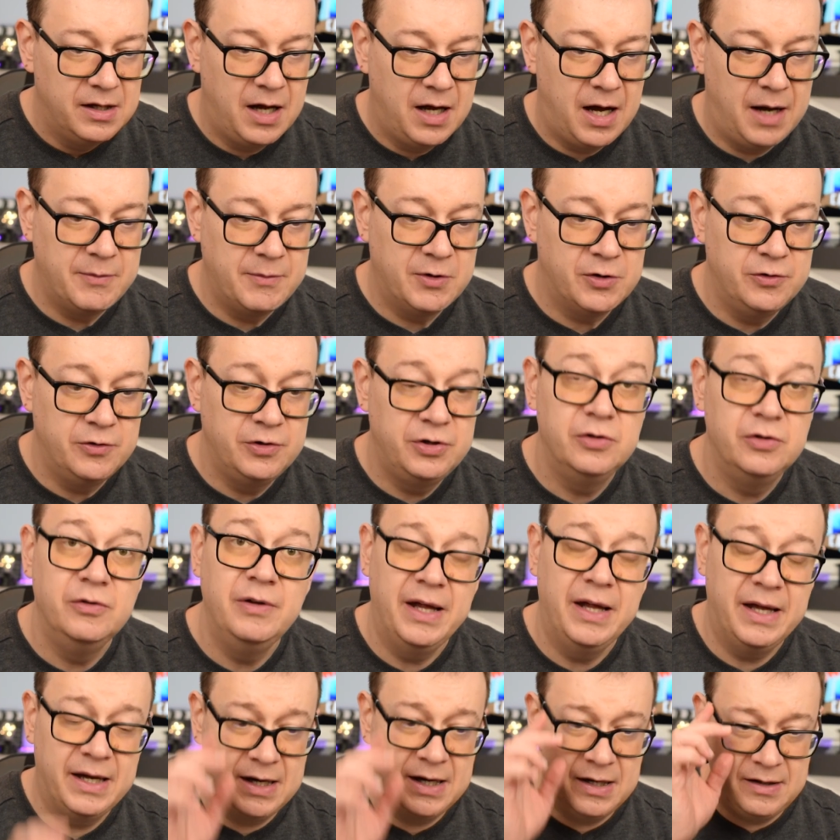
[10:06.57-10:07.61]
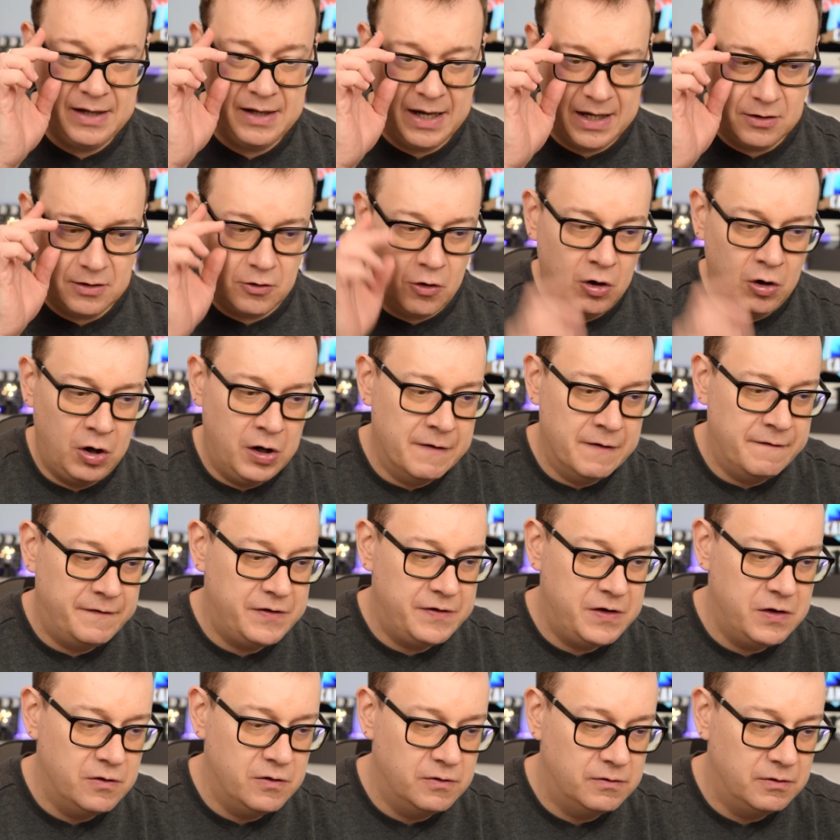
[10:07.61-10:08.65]
I'm going to add that olive
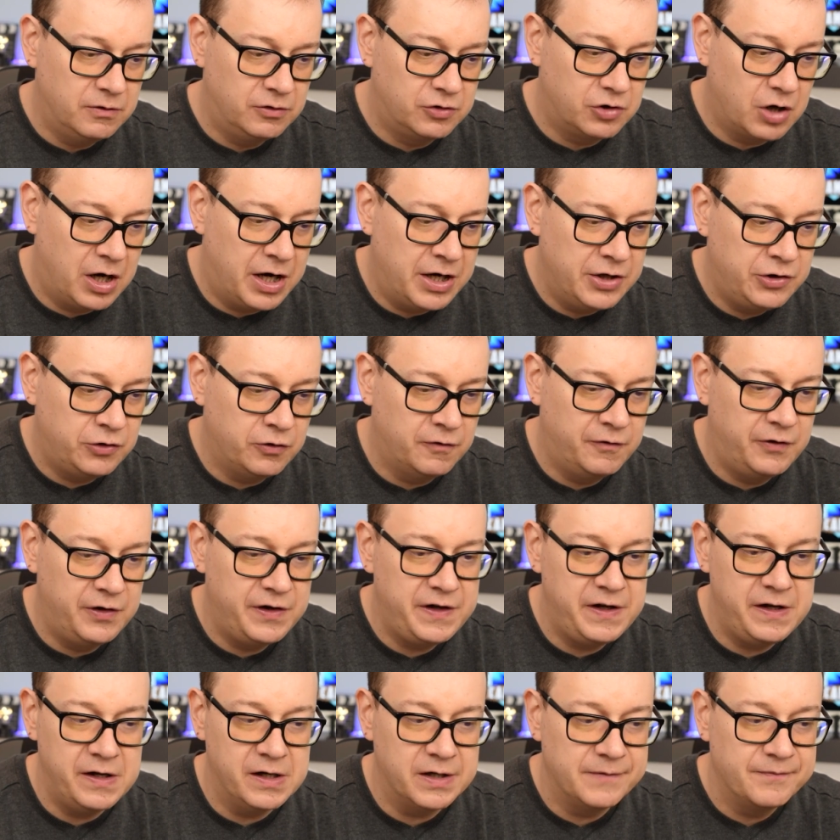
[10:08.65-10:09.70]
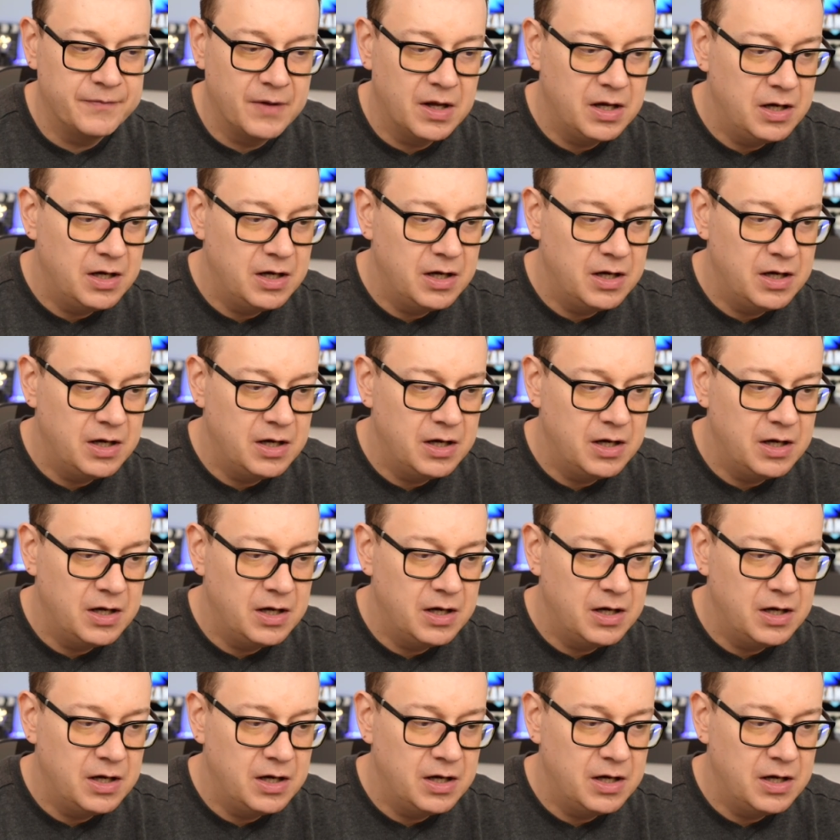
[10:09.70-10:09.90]
view right over here.